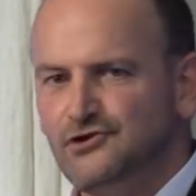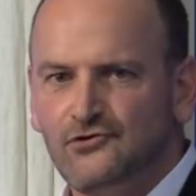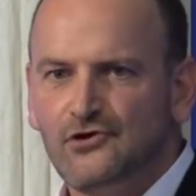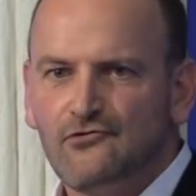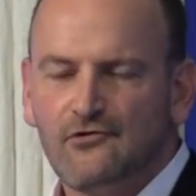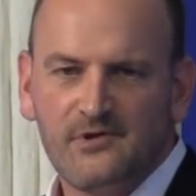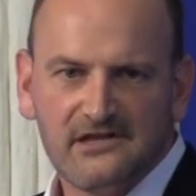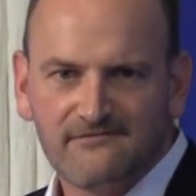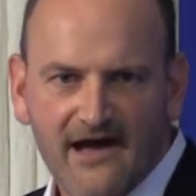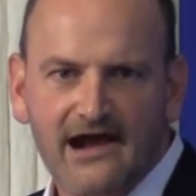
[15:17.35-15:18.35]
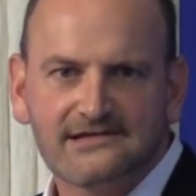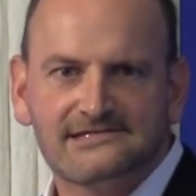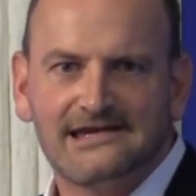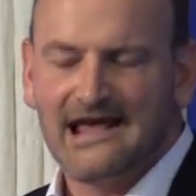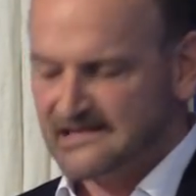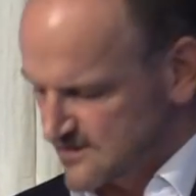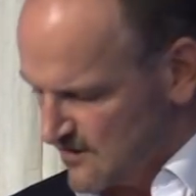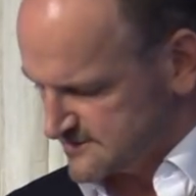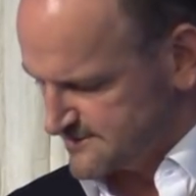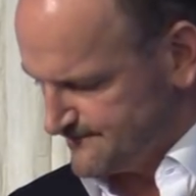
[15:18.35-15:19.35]
you repeat the facts, it has
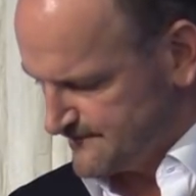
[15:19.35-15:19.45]
not.